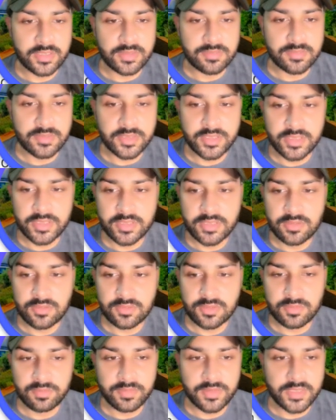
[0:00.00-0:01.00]
capture data
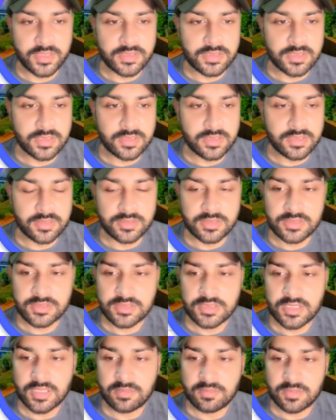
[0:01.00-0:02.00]
on the page, and then
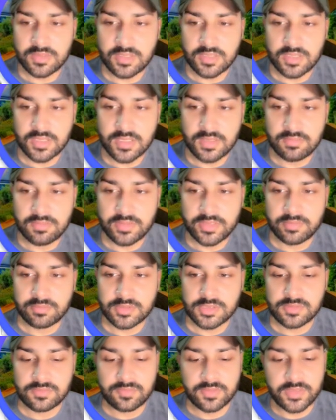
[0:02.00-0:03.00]
this time I will
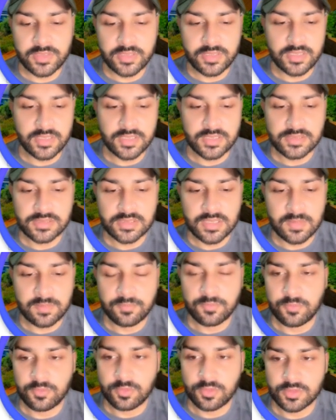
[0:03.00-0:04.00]
name this field as
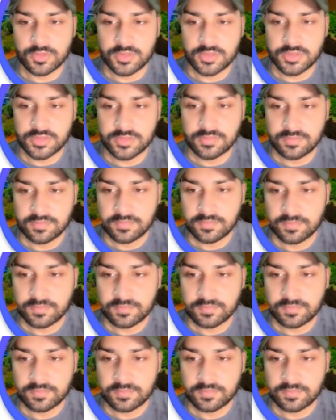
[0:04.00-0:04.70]
upvotes.